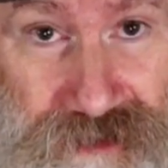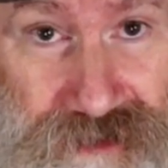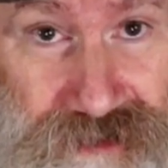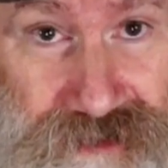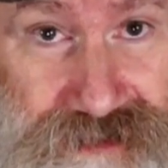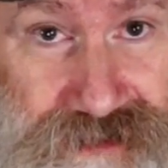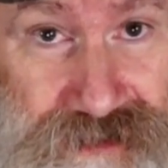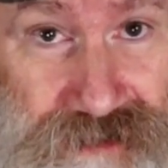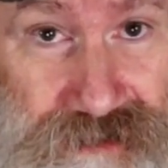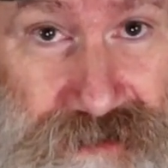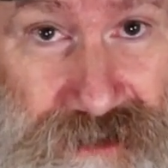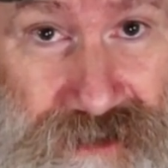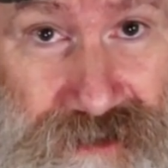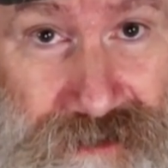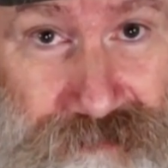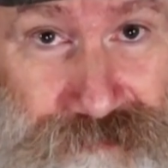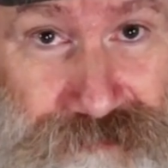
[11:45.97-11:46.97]
I still
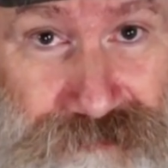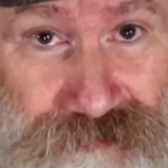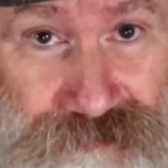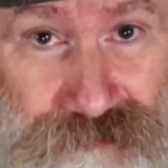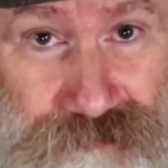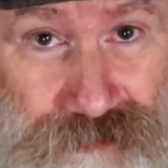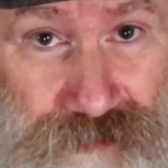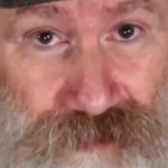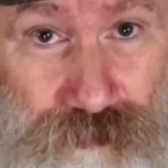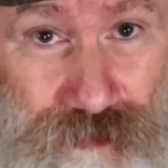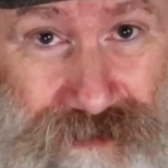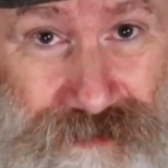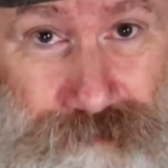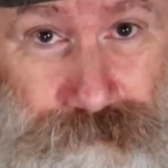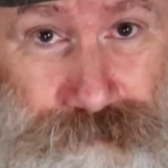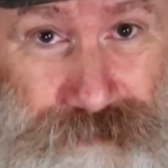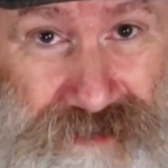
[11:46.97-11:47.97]
have quite
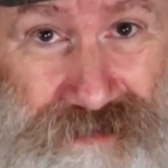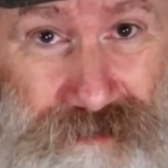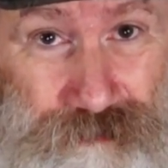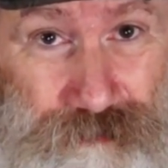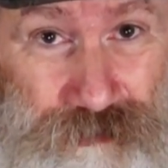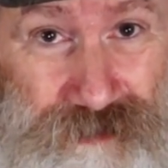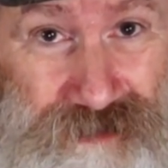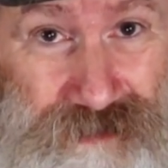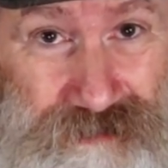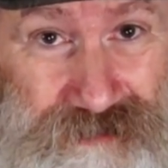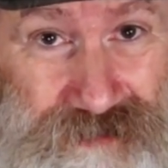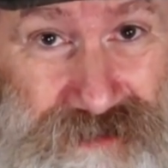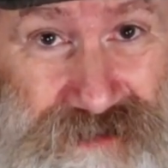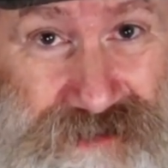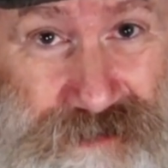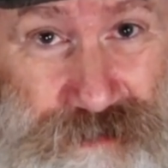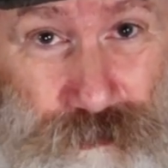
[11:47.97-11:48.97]
a bit in
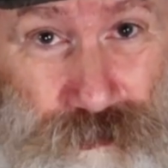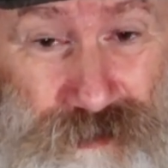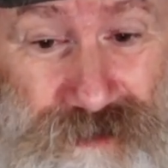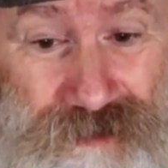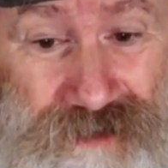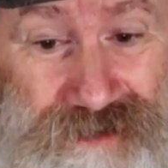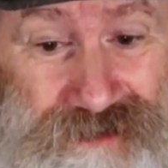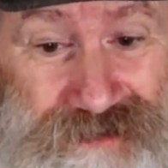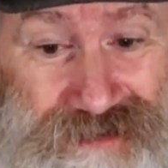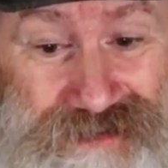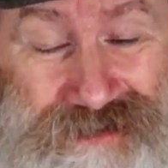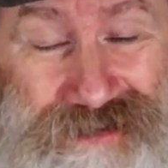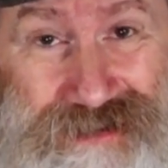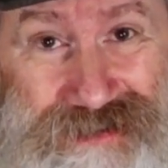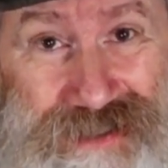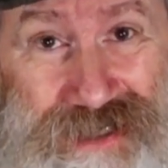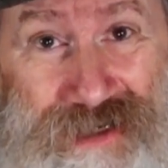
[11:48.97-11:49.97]
stock, and this
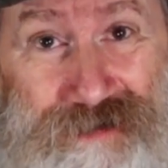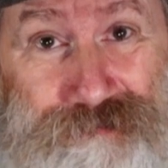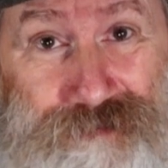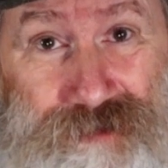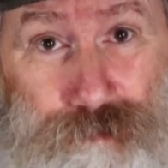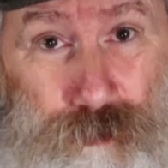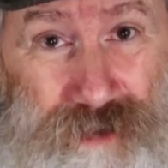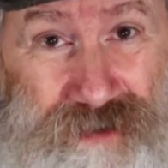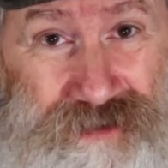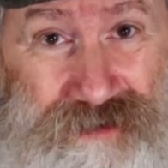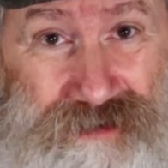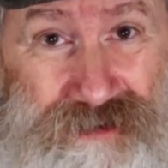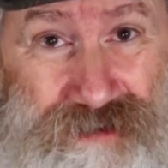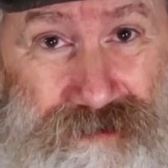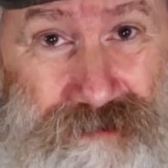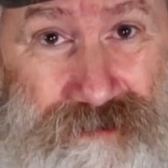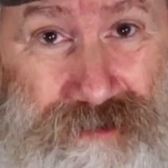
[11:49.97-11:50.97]
is a
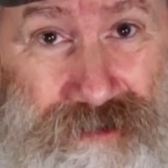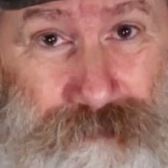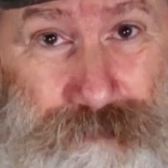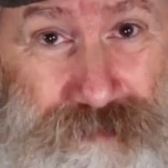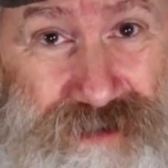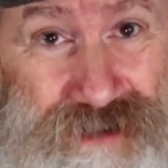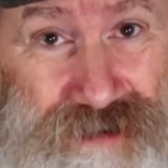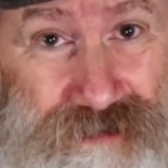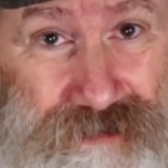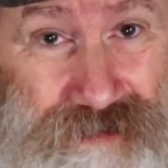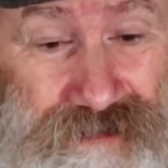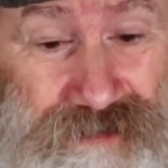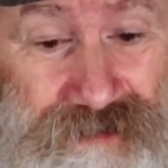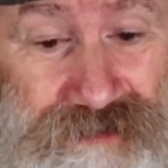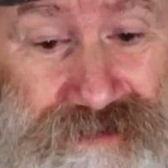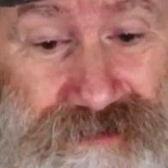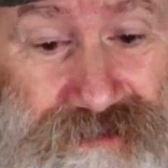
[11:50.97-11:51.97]
heavyweight material.
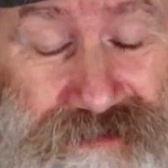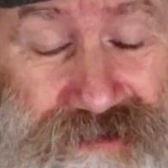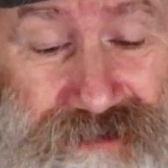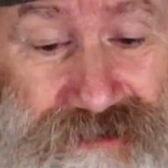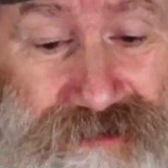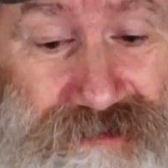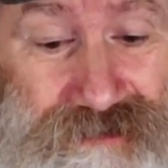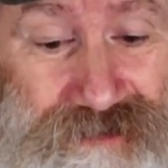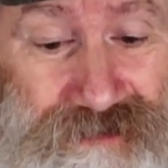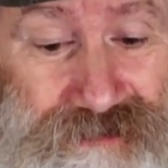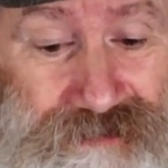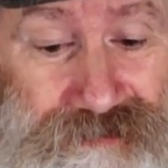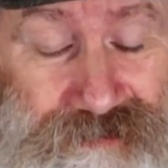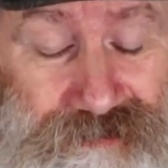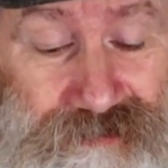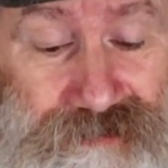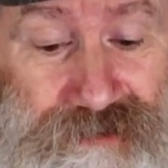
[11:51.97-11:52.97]
Yeah, this is
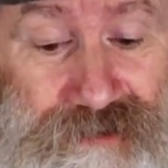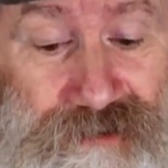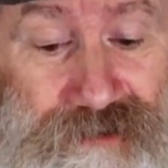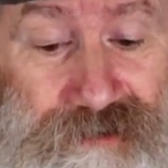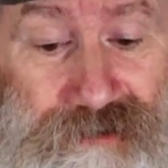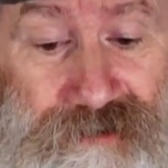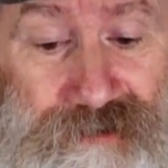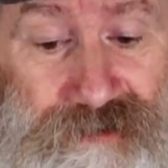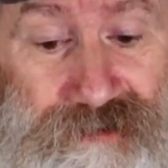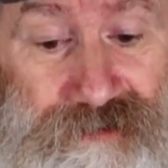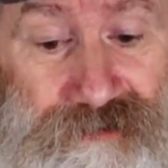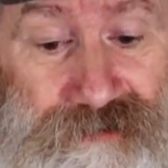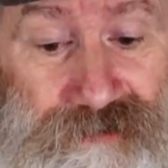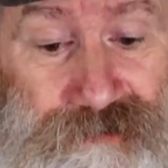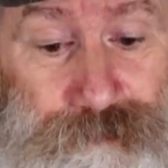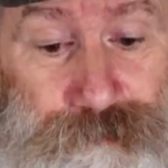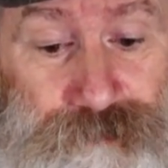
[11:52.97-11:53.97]
a
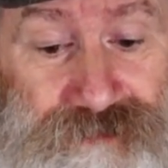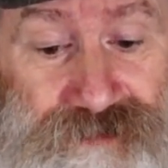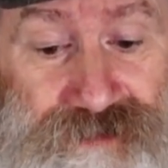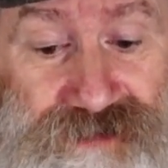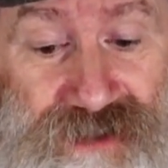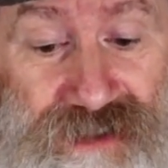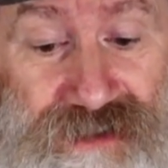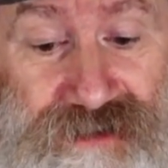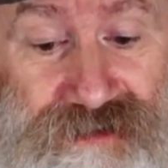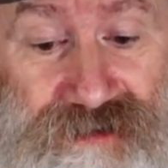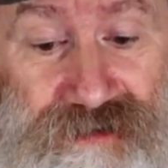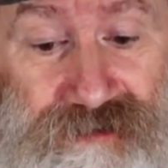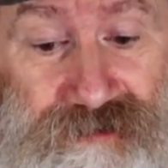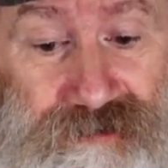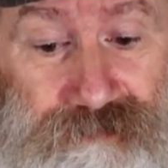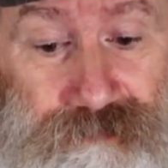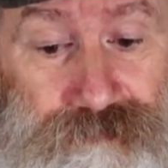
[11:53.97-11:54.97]

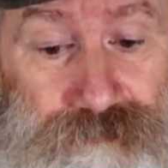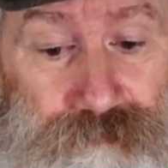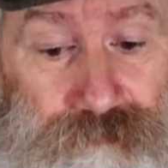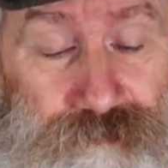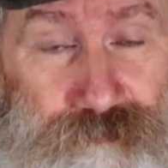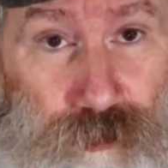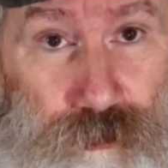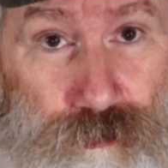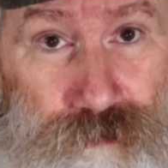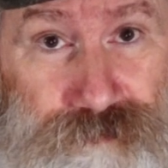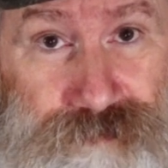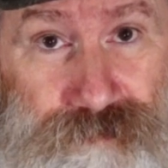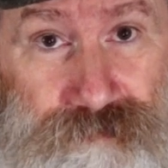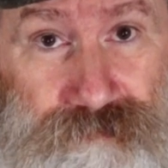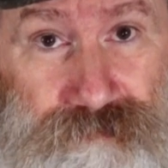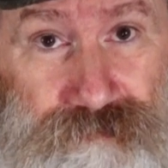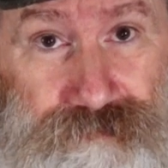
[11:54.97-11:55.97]
tighter
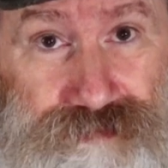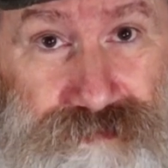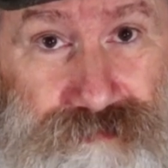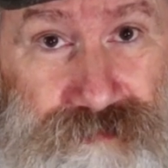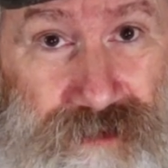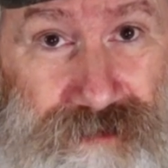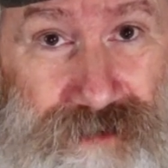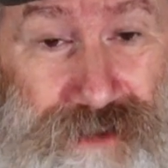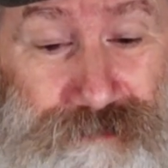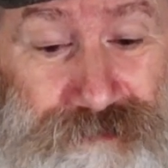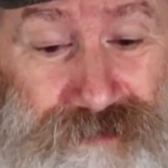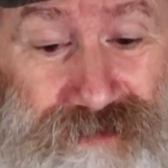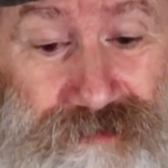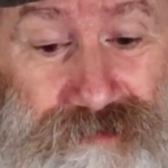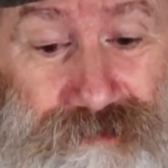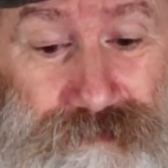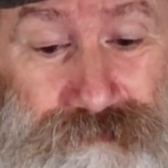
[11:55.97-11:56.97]
woven,
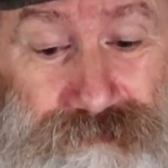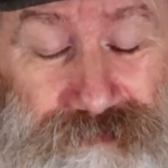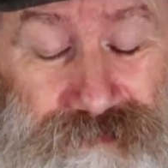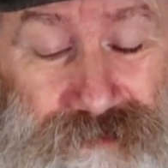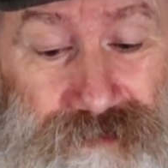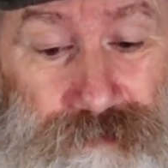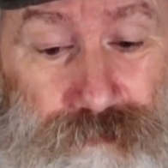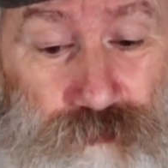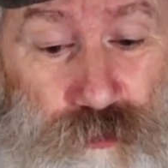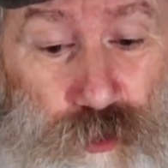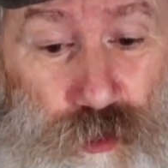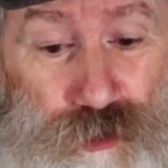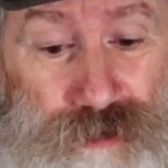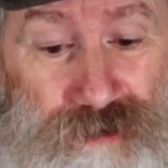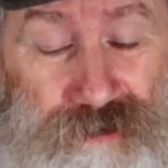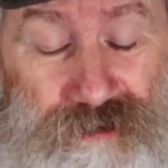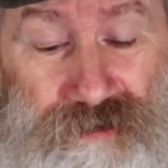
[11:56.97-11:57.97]
heavier
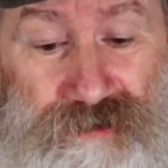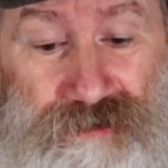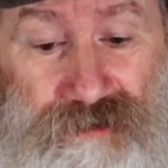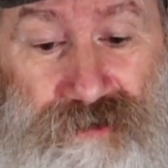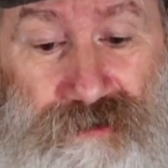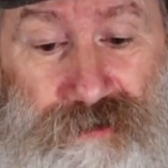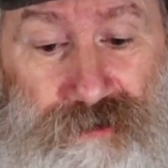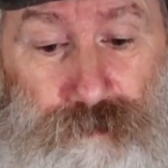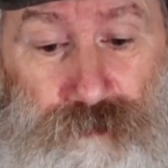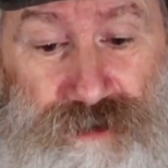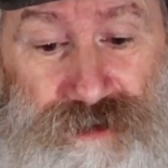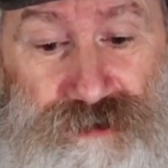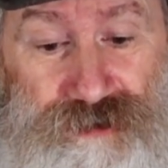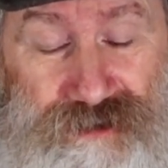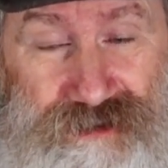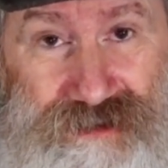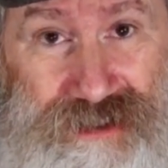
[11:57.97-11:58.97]
wool,
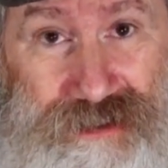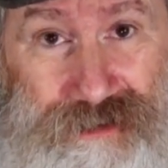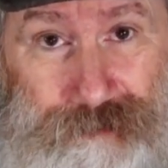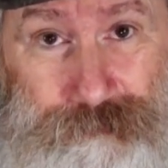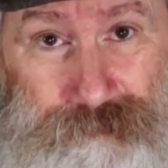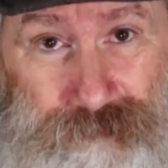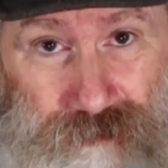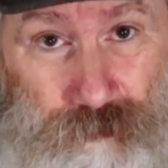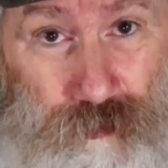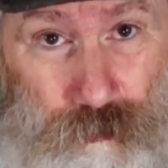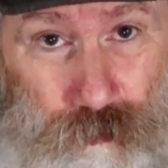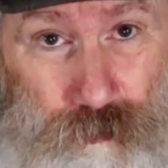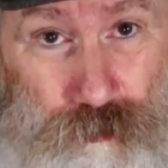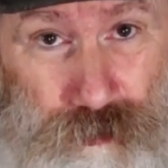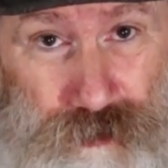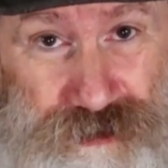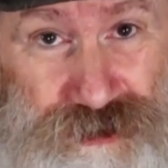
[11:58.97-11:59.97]
which the same
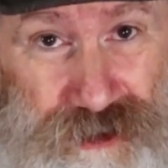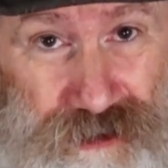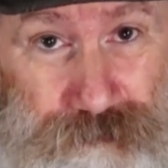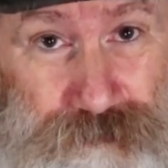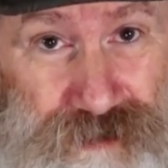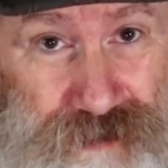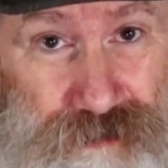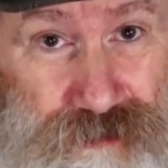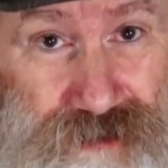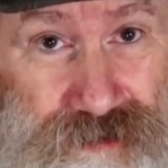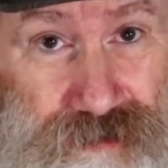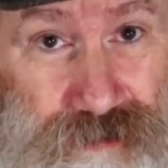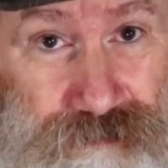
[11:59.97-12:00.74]
which I'm used